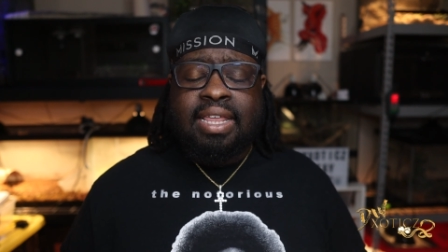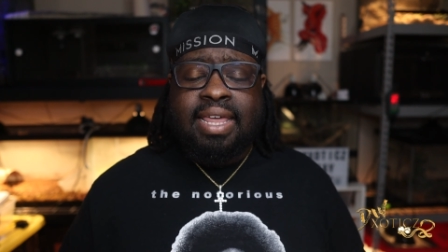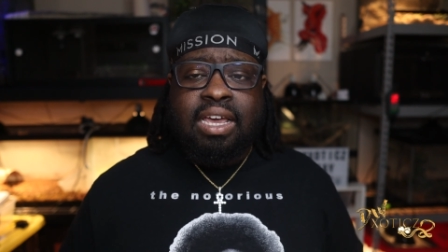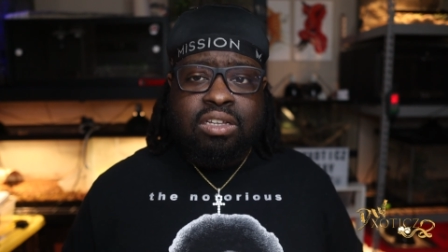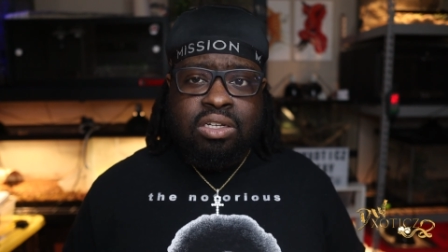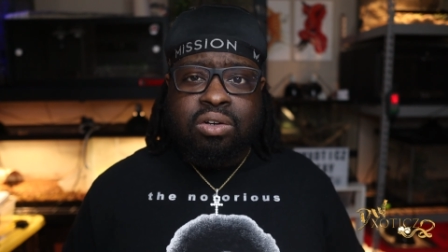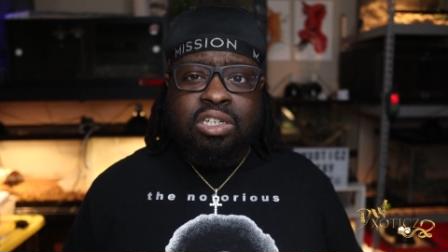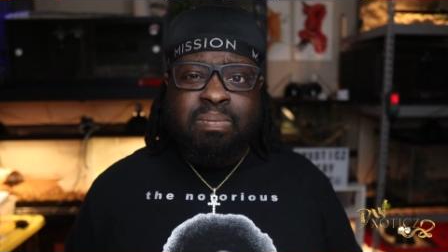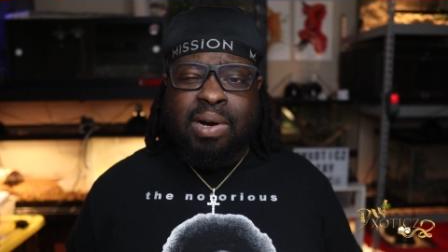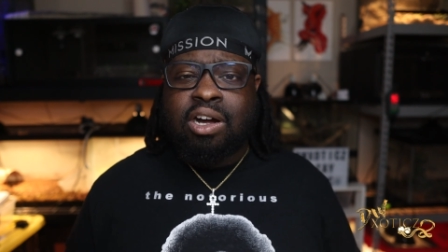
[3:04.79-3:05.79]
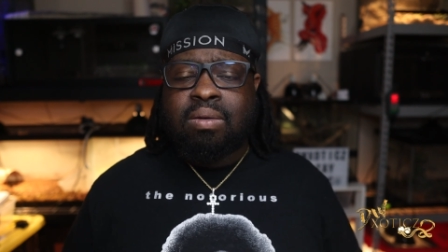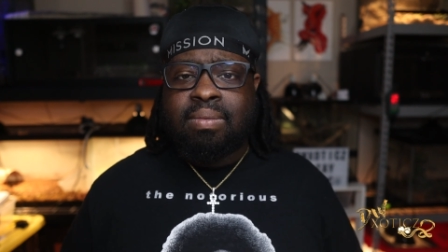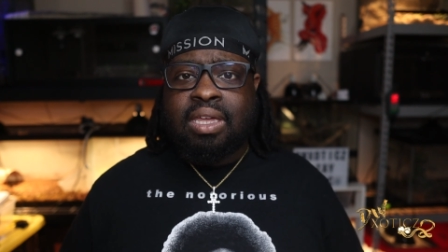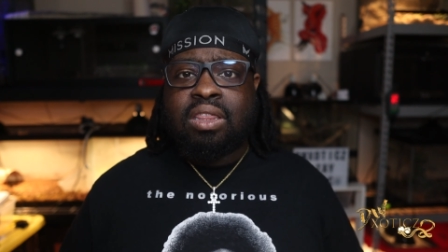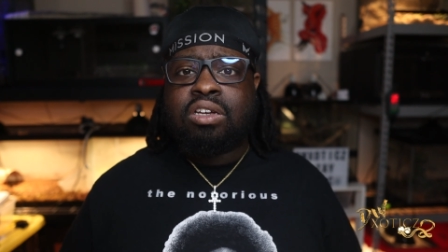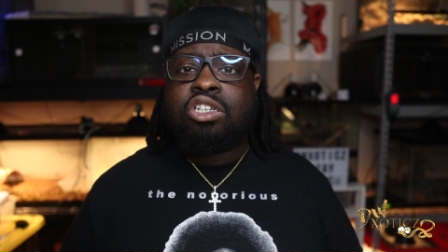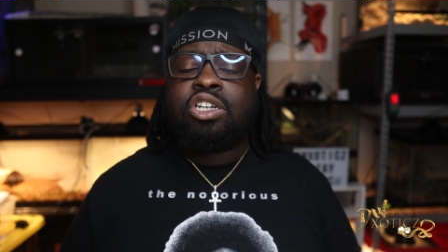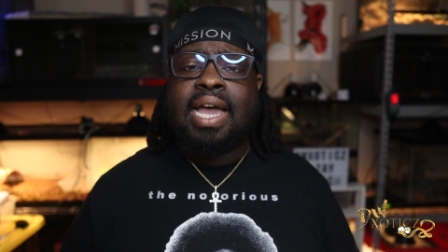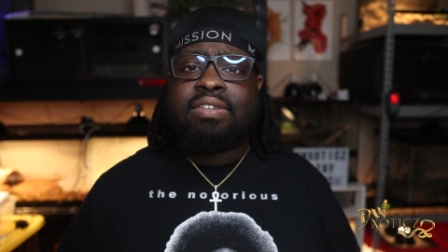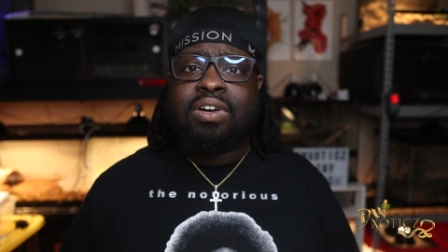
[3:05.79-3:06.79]
they can store sperm in those
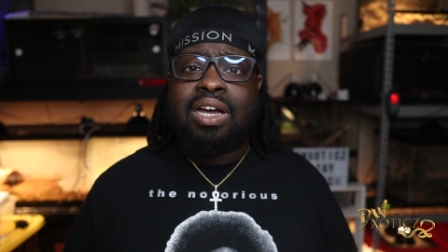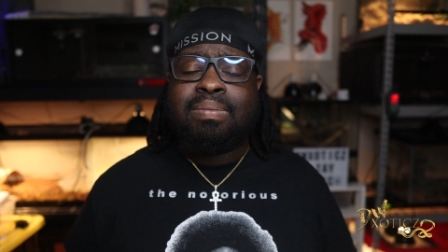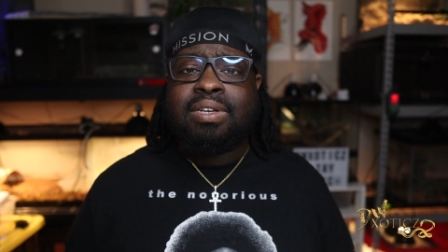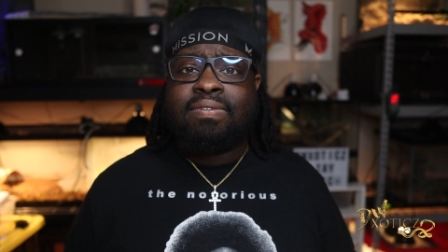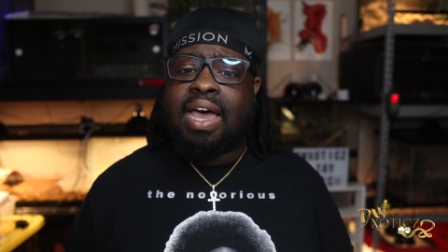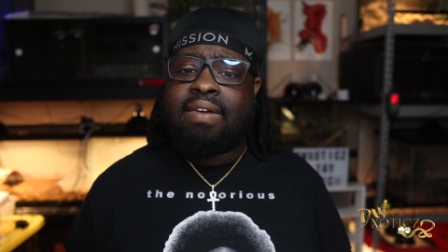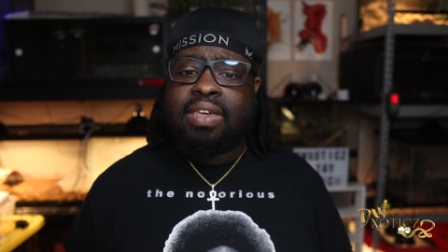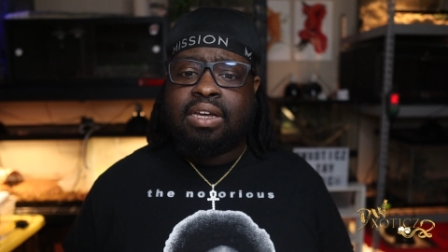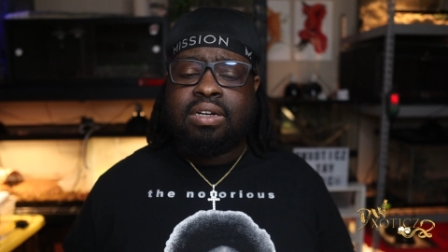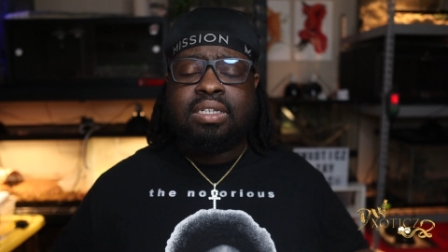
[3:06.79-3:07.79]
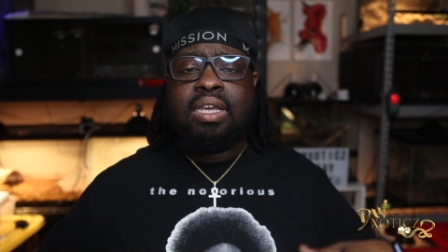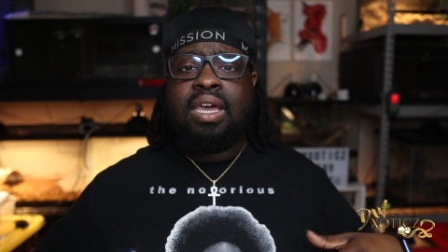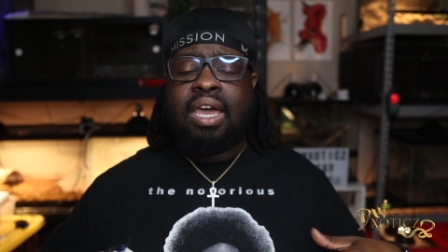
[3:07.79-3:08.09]
tracts for up to 5 years.